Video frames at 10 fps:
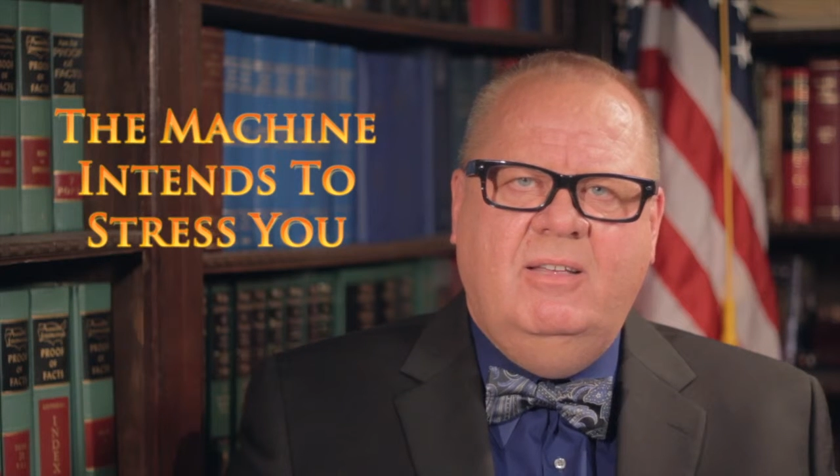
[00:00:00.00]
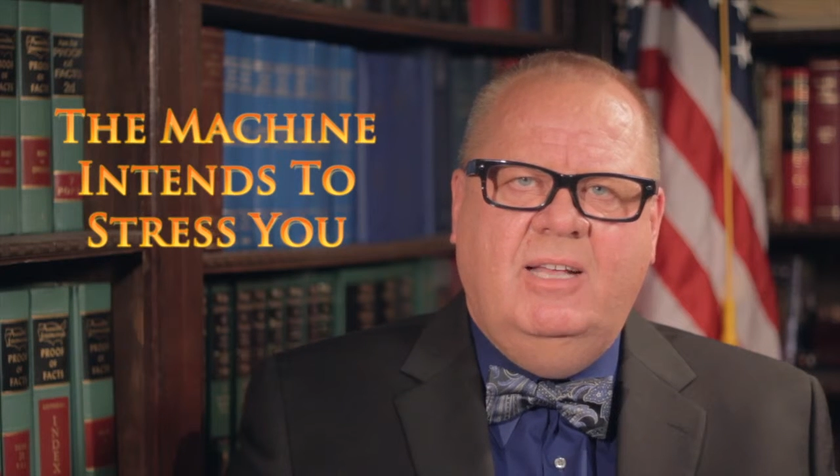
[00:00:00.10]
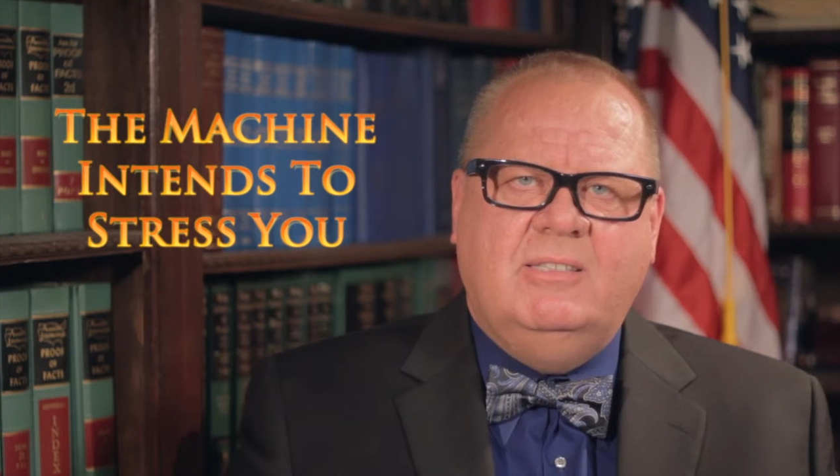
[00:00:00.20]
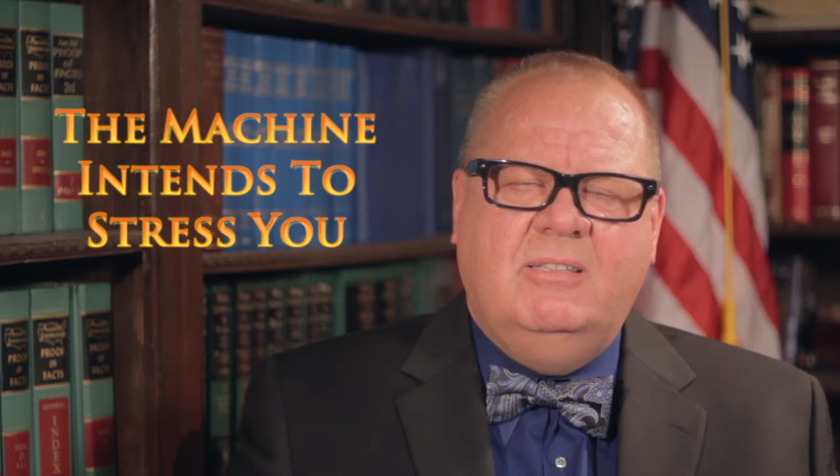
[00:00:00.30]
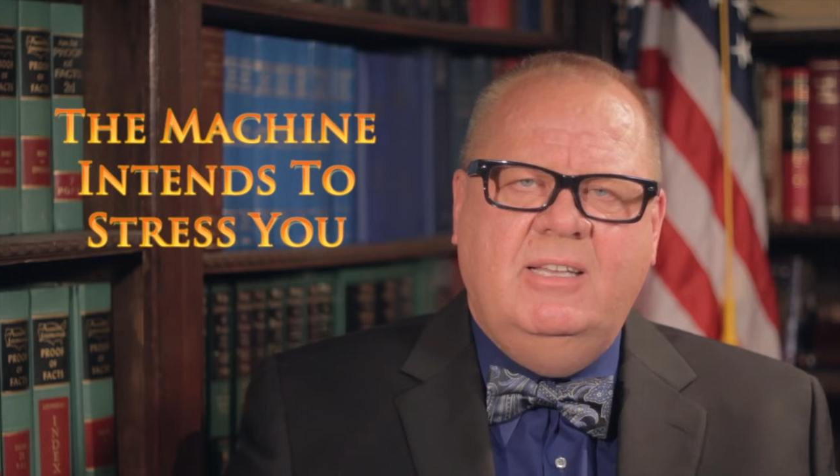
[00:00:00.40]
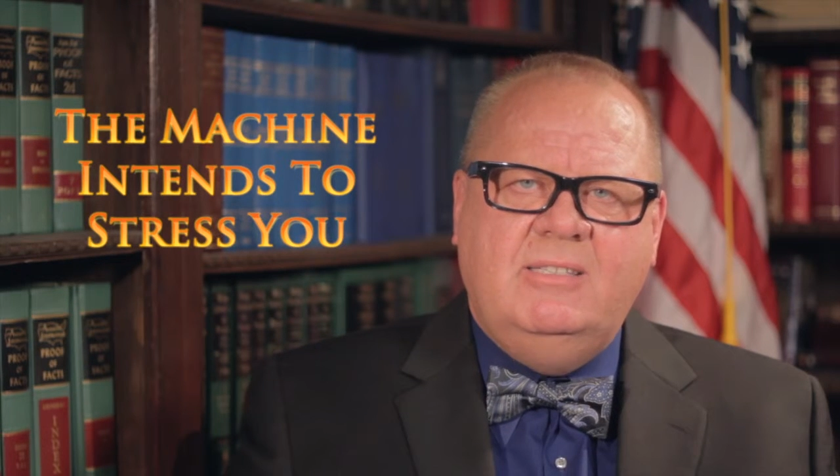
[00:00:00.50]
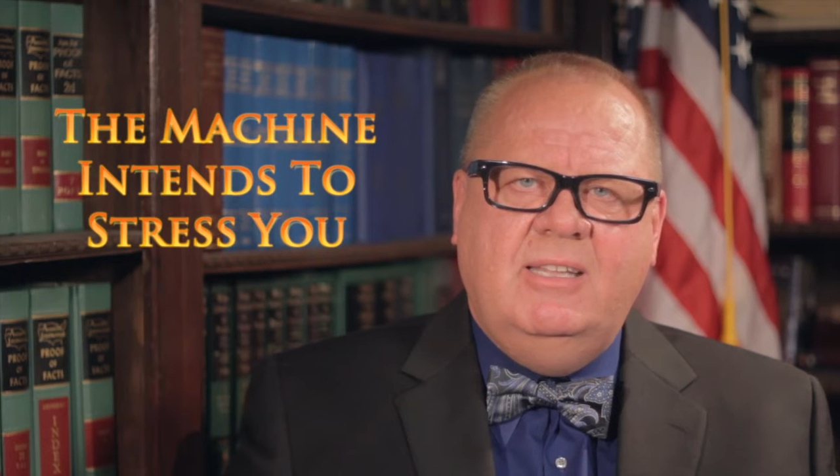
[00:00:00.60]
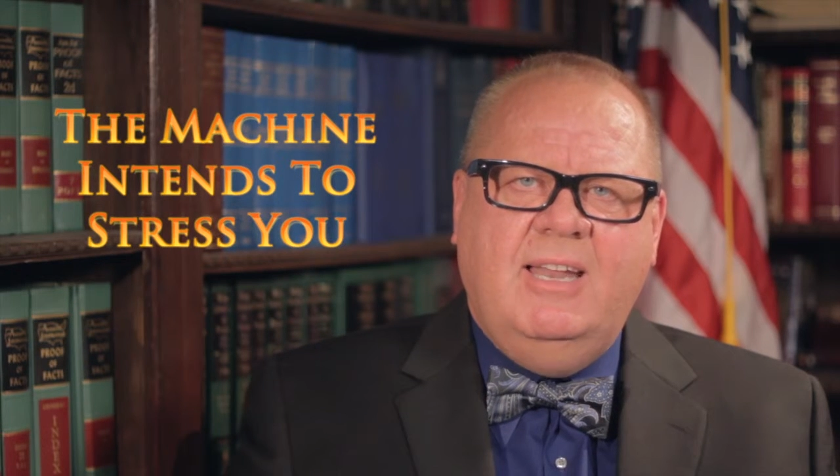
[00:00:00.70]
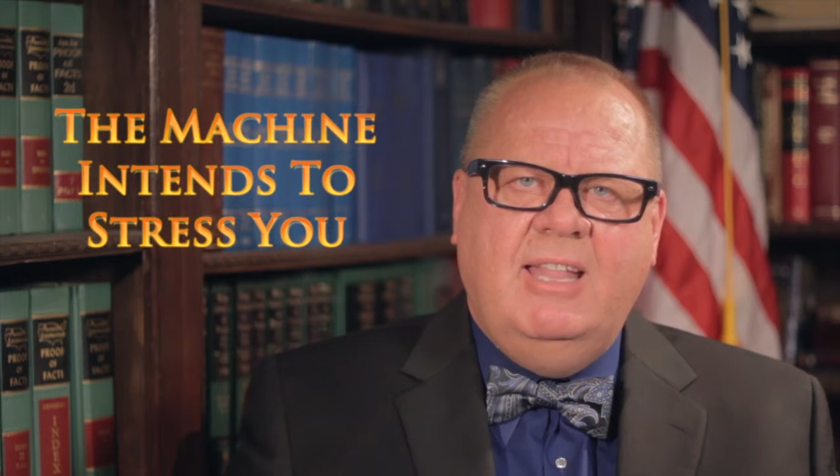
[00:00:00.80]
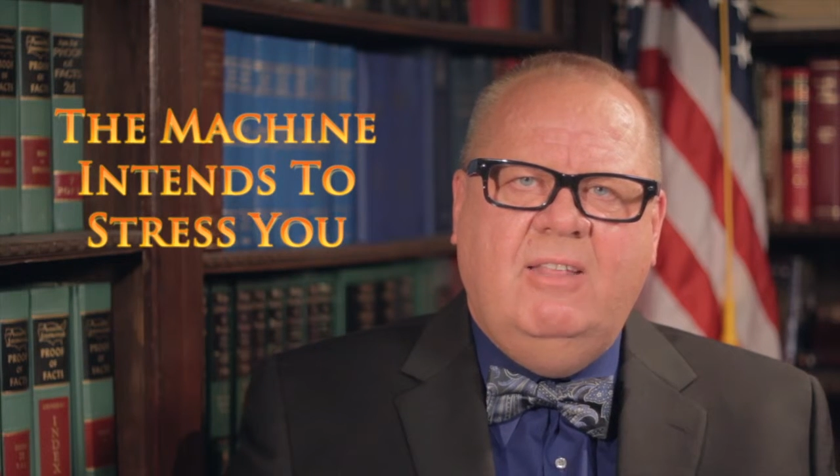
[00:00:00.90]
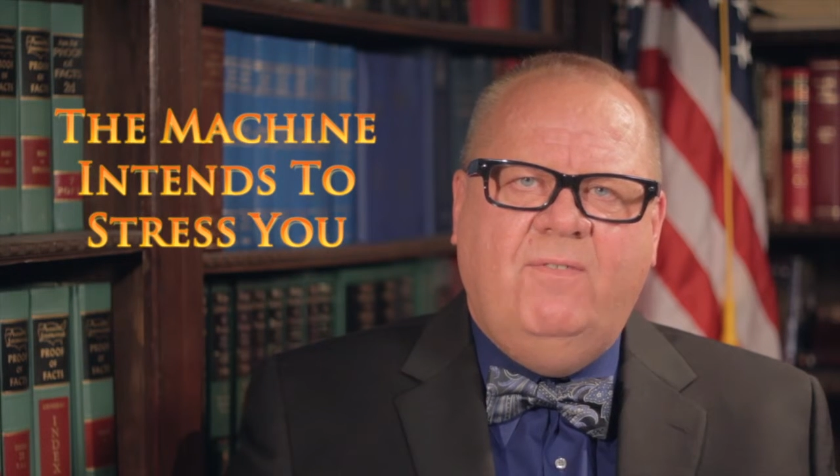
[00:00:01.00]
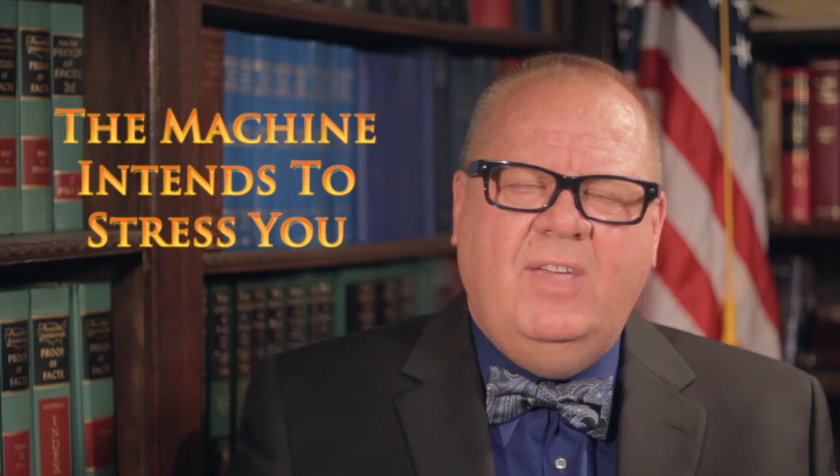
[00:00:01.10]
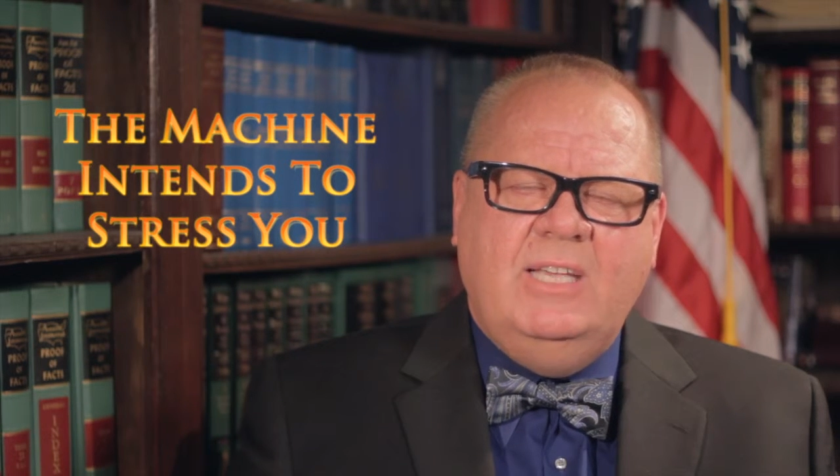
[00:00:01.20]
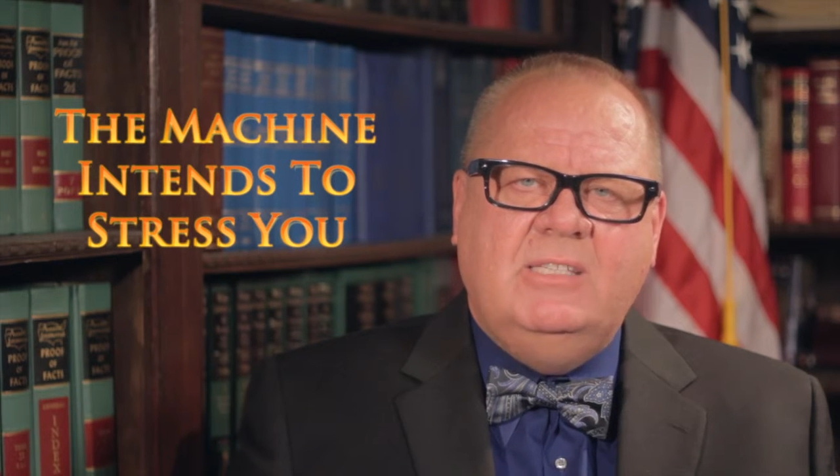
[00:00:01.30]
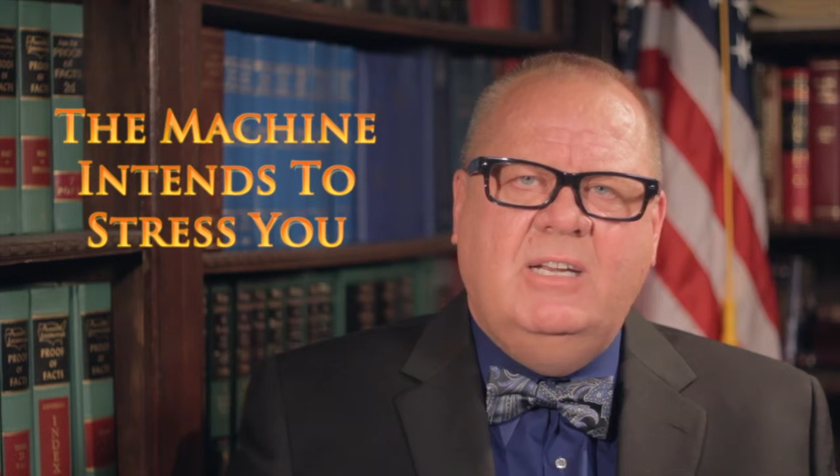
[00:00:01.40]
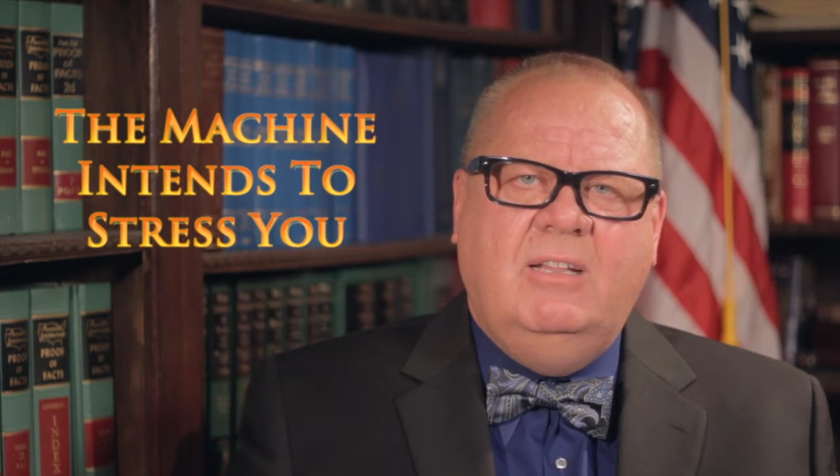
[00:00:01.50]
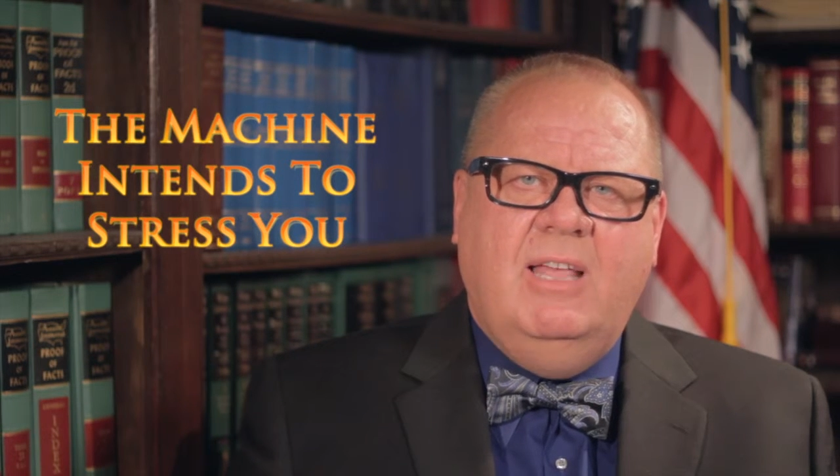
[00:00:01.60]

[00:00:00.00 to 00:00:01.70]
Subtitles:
that's listed on the face of the